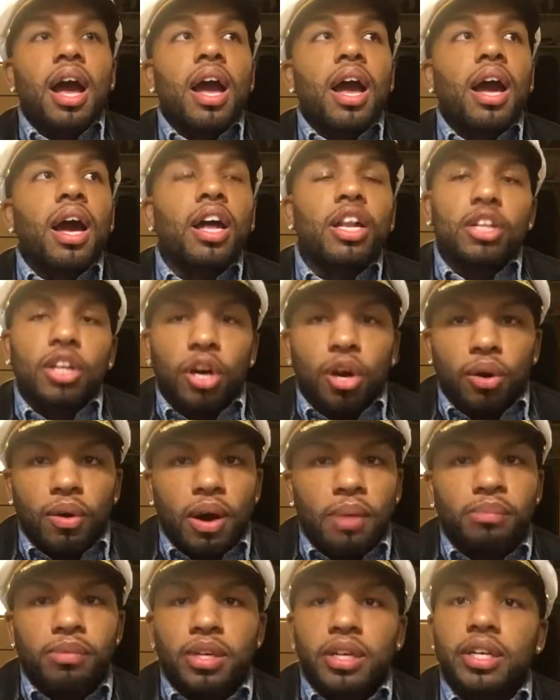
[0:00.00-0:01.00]
hello,
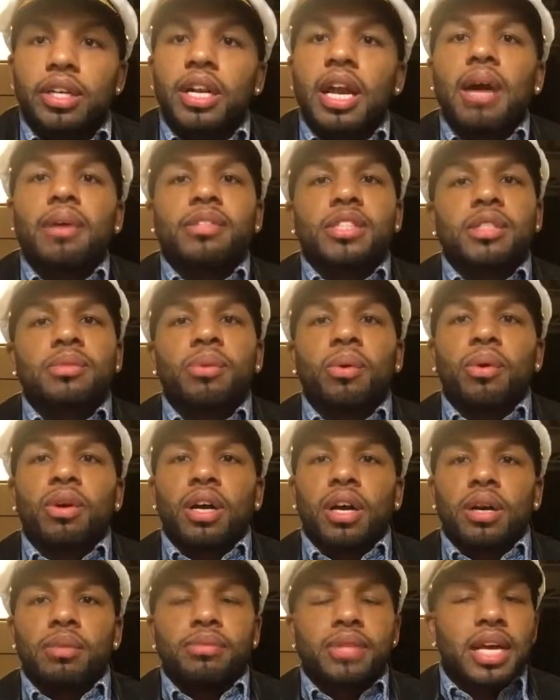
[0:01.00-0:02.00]
I'm good, I just woke
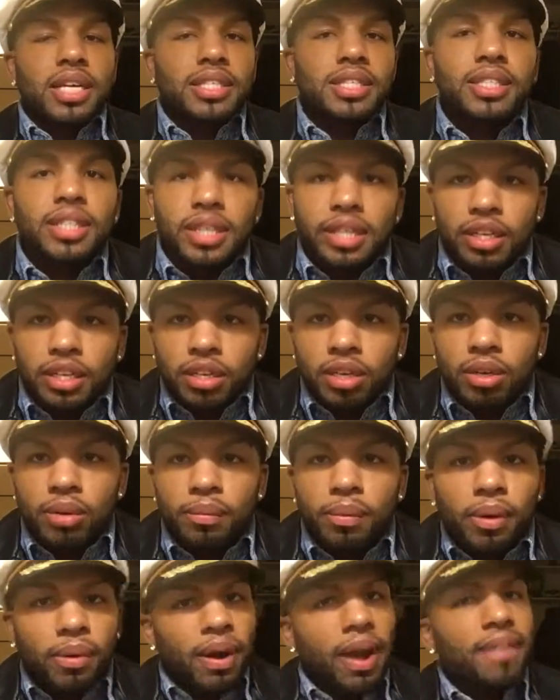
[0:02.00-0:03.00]
up. That's it.
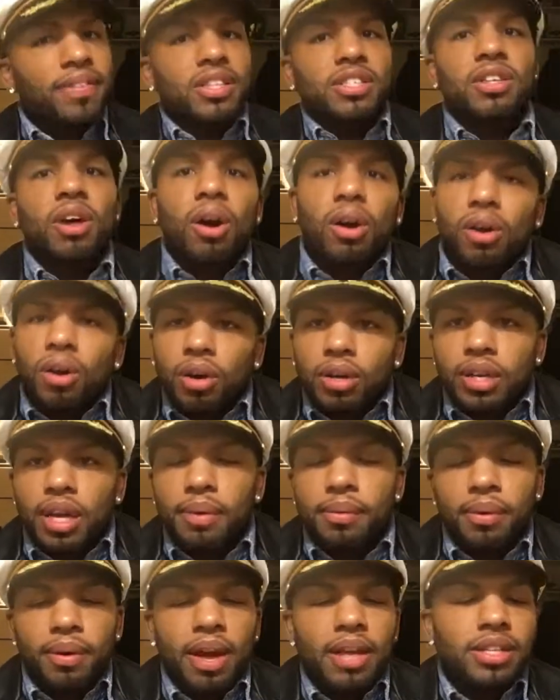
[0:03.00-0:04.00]
We don't have to talk all day.
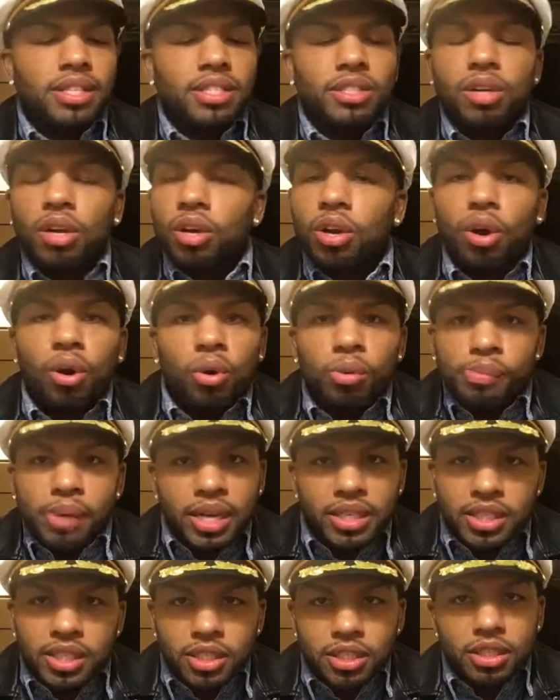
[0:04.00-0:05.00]
We don't have to start a whole
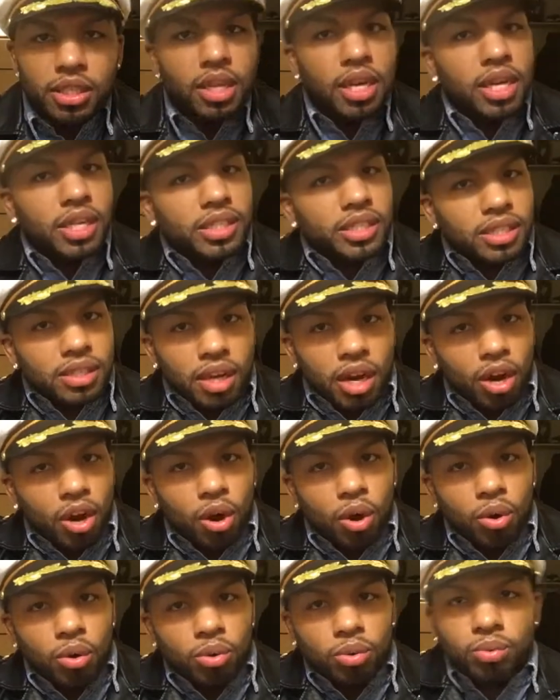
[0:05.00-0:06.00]
message, a
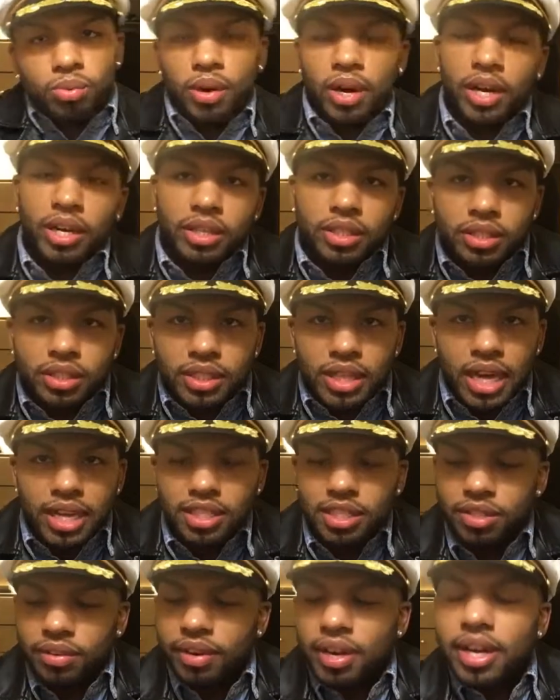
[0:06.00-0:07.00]
whole,
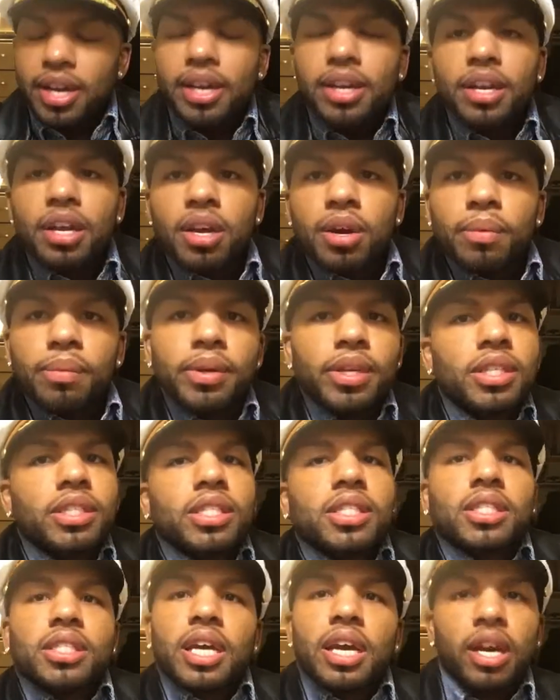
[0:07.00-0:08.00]
text thread. We can
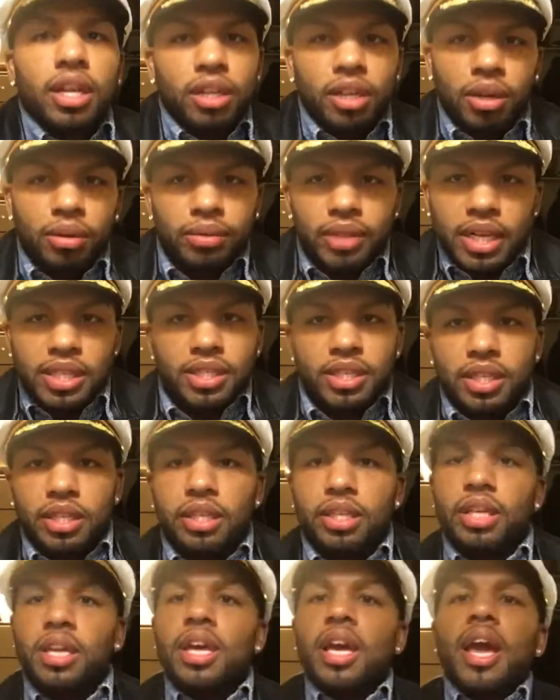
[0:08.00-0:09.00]
just say hello. That's
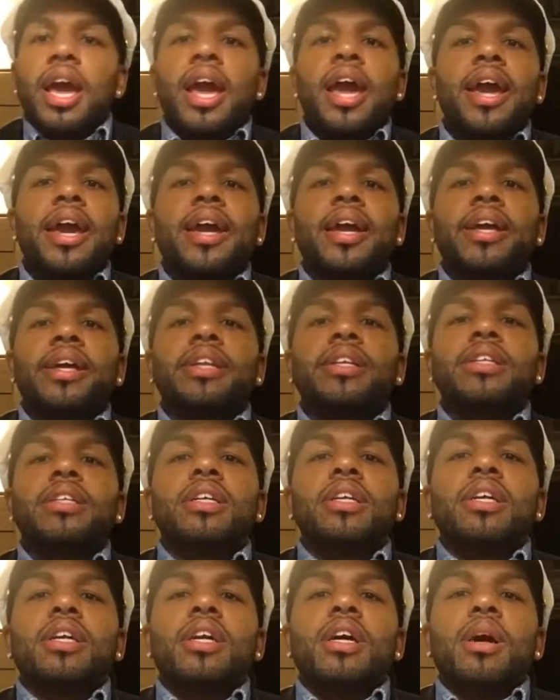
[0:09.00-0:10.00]
it. And
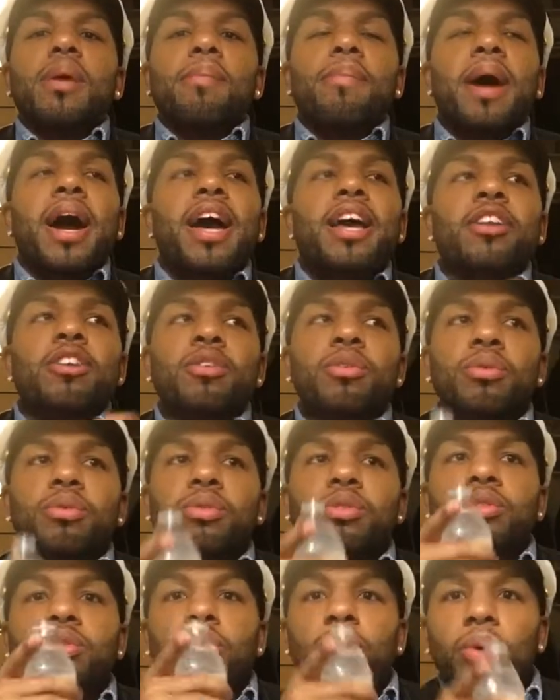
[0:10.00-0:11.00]
by you
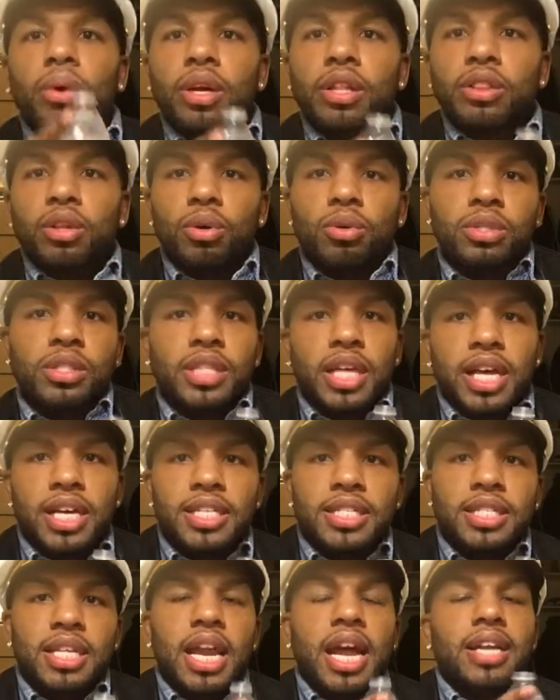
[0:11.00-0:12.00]
doing those
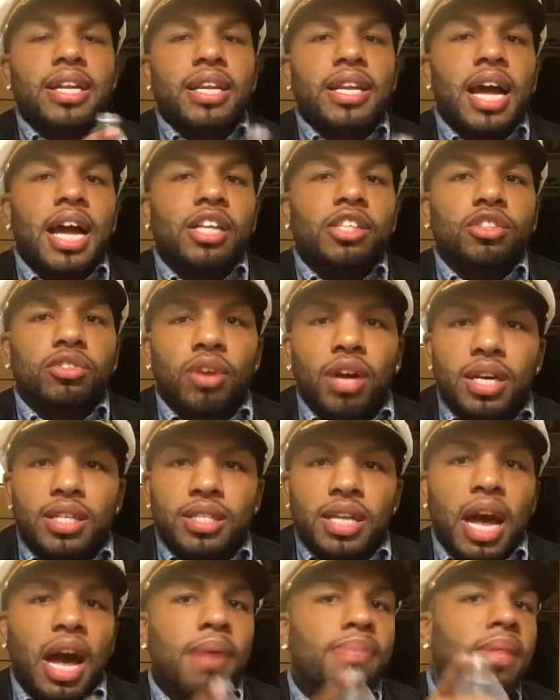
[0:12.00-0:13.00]
things that I did not trust,
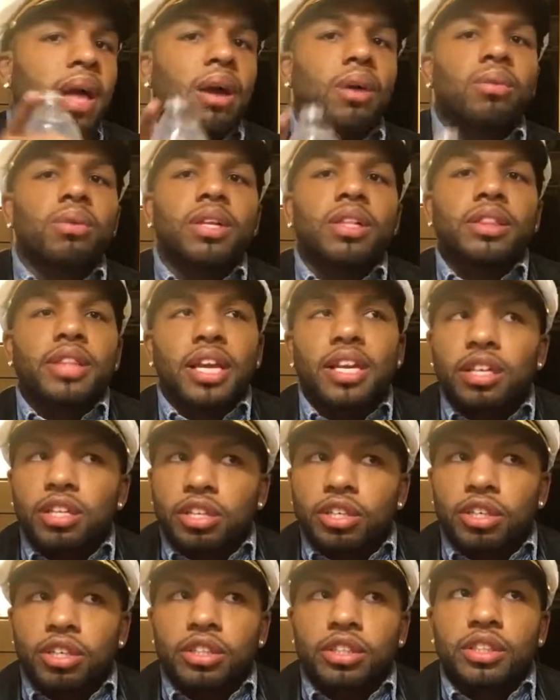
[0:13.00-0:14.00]
I'm not going to think
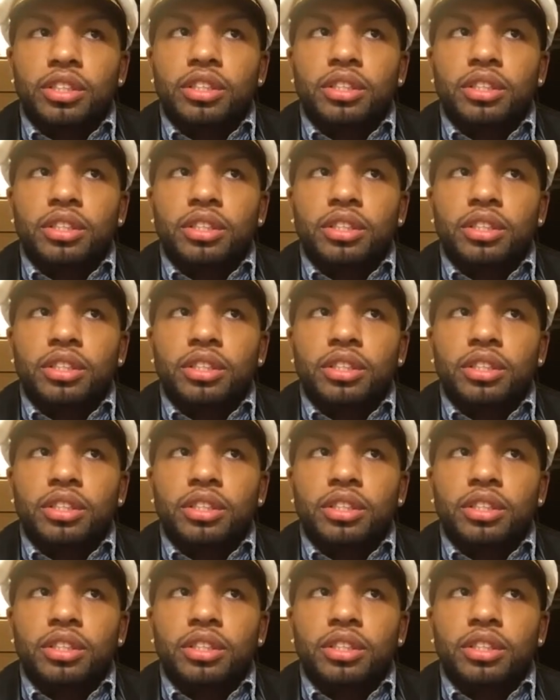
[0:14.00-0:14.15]
you're